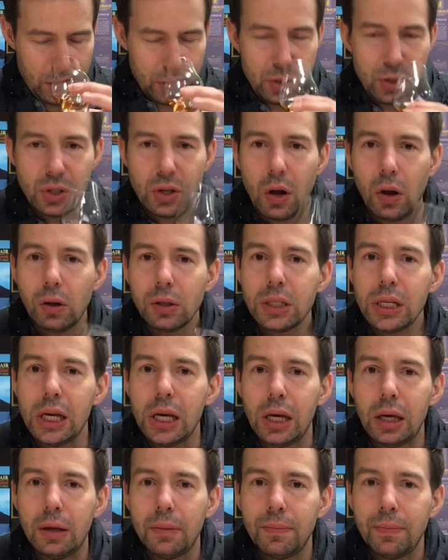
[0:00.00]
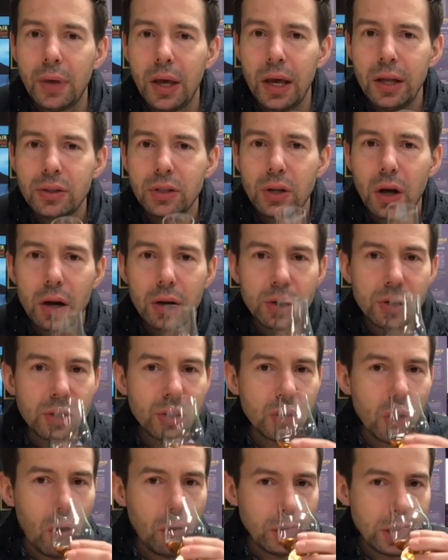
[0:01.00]
Salty. It's got a
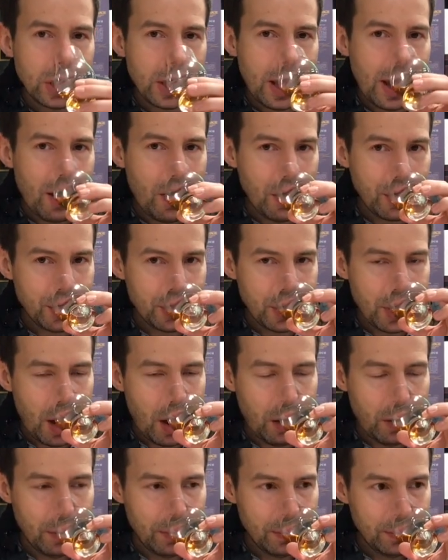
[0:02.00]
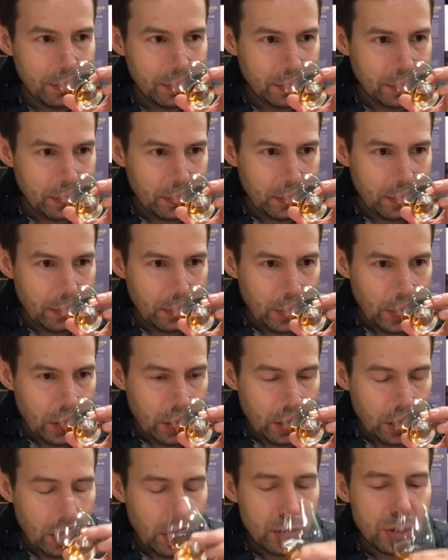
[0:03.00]
salty character now.
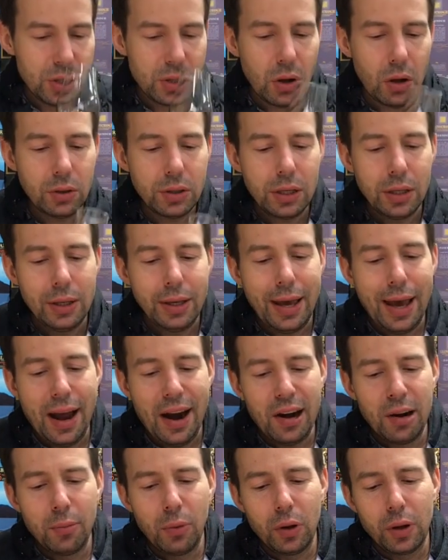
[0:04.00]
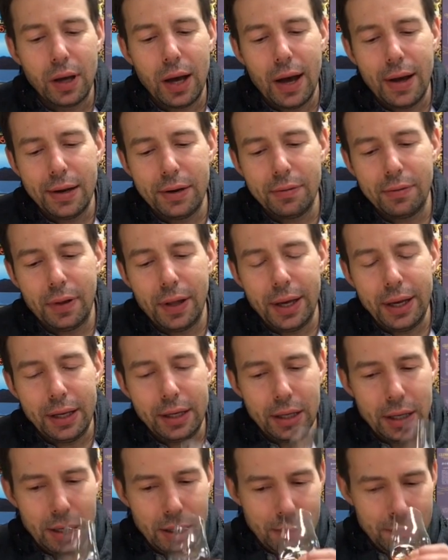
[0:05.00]
A salted caramel, kind of like